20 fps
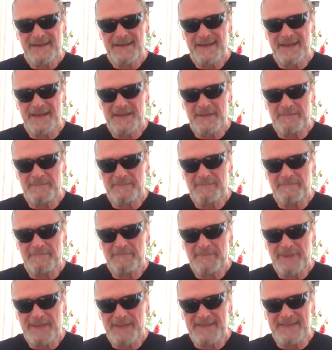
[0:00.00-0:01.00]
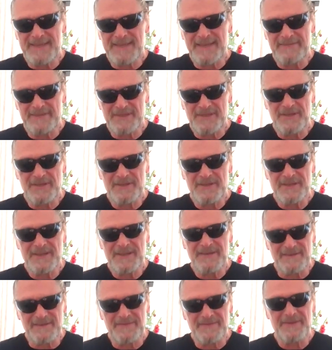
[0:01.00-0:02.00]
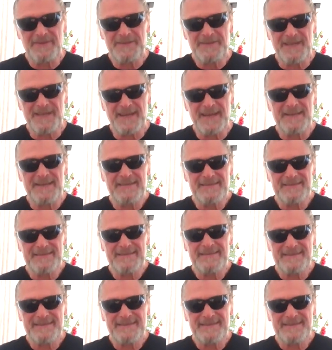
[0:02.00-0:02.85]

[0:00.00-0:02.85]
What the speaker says: yeah, the biggest effort's usually on the first day.